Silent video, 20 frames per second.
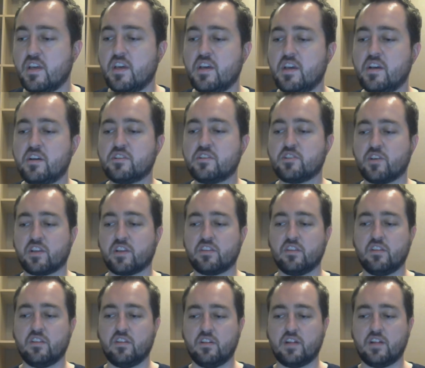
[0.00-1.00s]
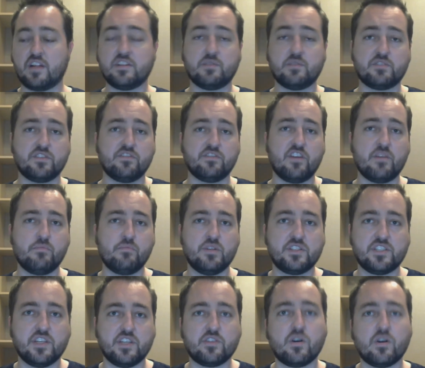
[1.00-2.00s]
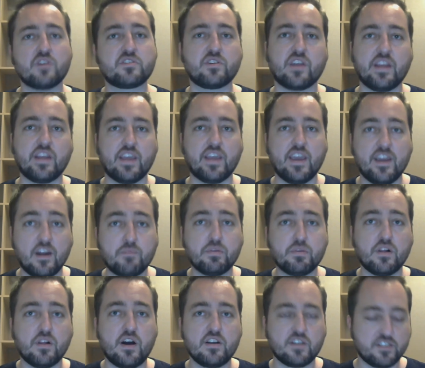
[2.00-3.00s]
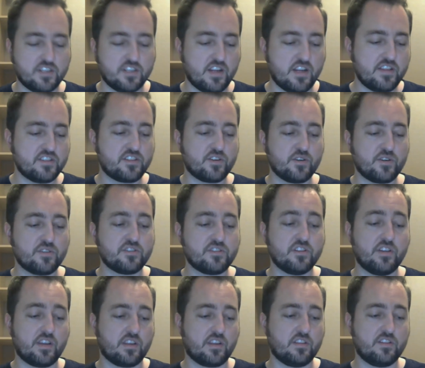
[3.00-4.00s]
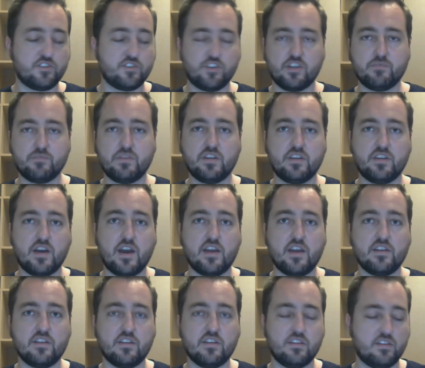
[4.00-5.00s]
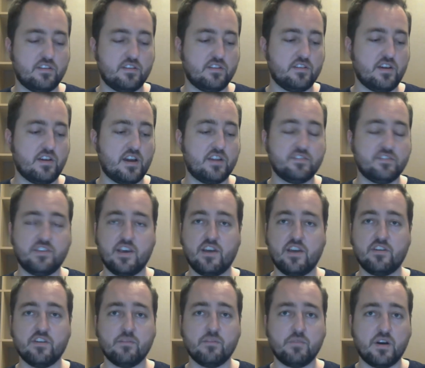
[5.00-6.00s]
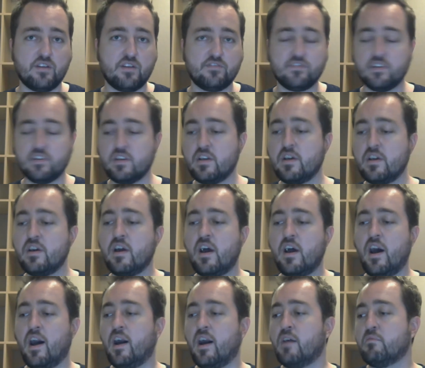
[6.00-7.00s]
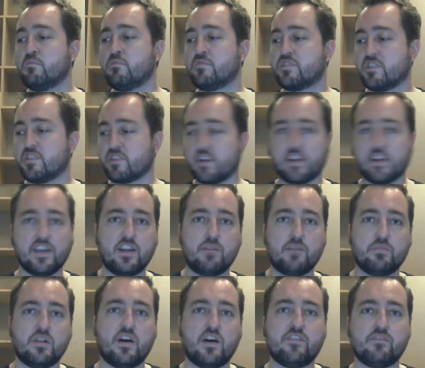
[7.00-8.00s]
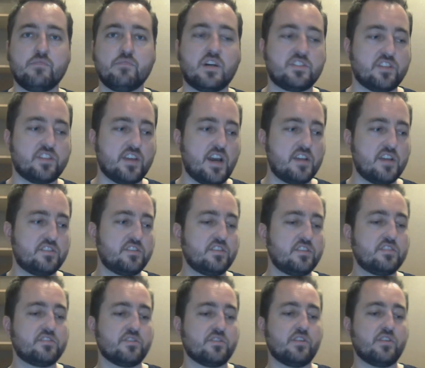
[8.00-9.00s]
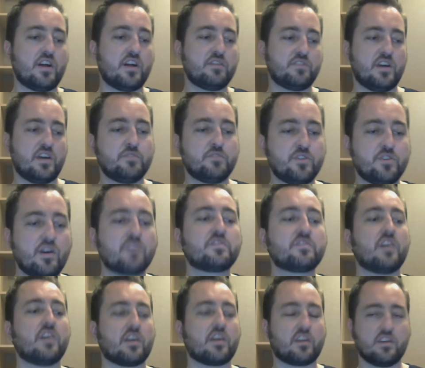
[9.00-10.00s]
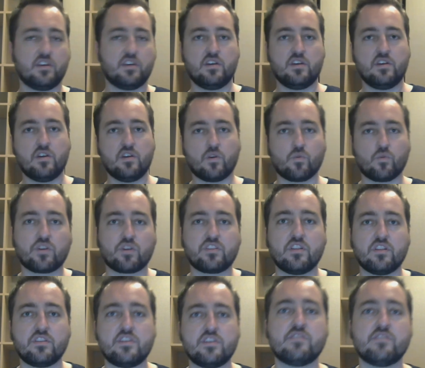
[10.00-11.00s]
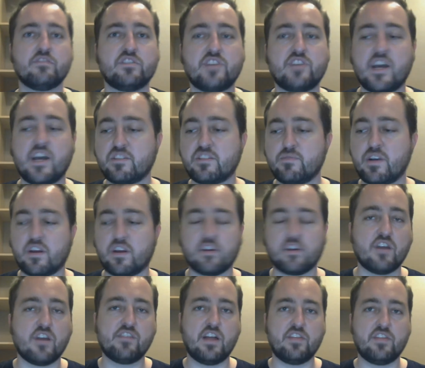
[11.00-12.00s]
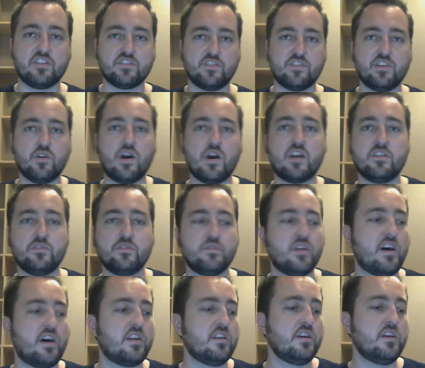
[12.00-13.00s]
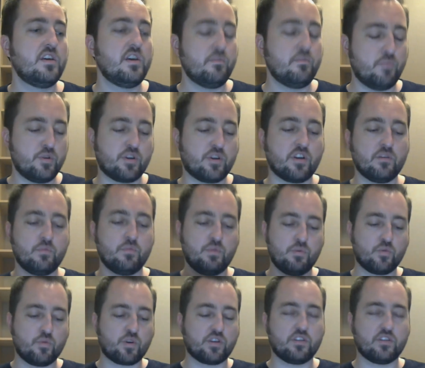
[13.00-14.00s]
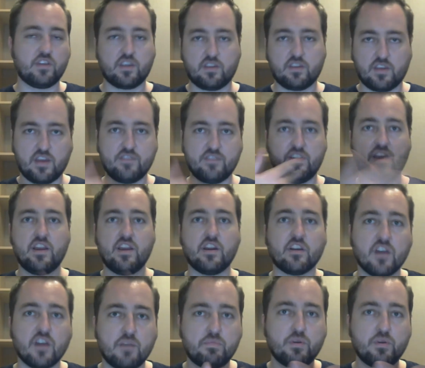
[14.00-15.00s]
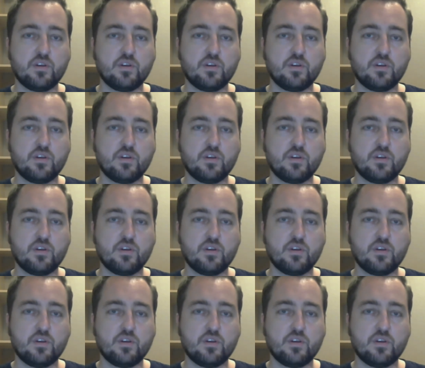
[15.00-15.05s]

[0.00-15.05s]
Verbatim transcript: So like a lot of times they're very busy and they're also getting hit up a lot because a lot of these girls are like legitimate nine out of ten or above. Um, so they're getting hit up a lot from lots of guys. So a lot of times you have to like work the lead over text. I'm not going to cover that in this video how to do that, but you're going to be work like kind of hitting her up